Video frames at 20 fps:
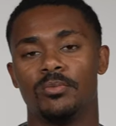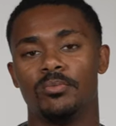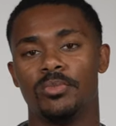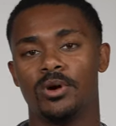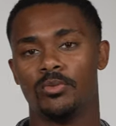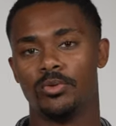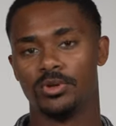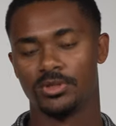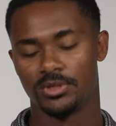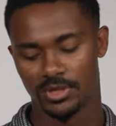
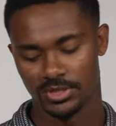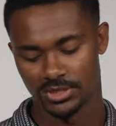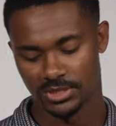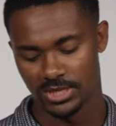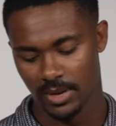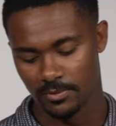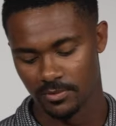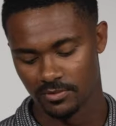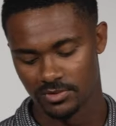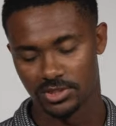But with this
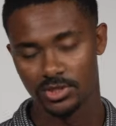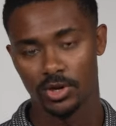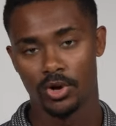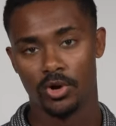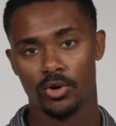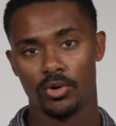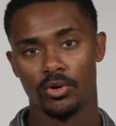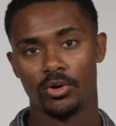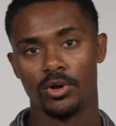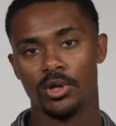type of
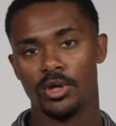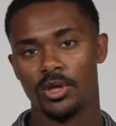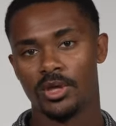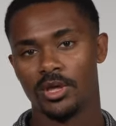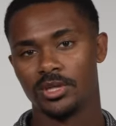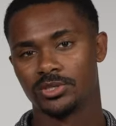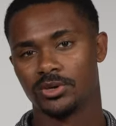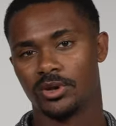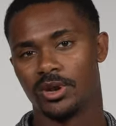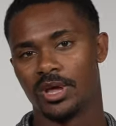sole,
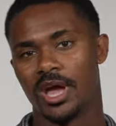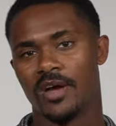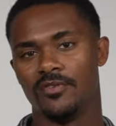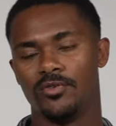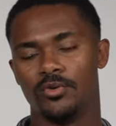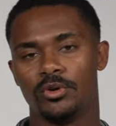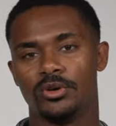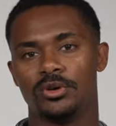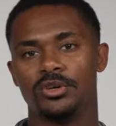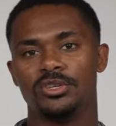it's going to have
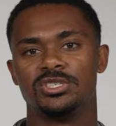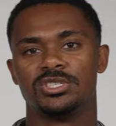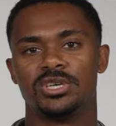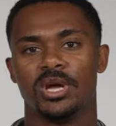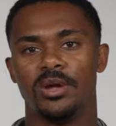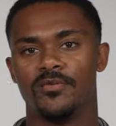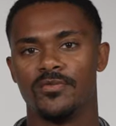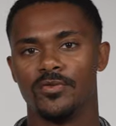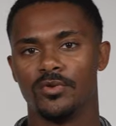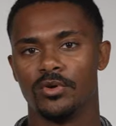you in good
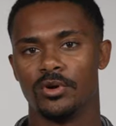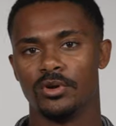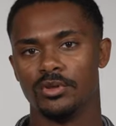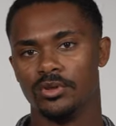shape for,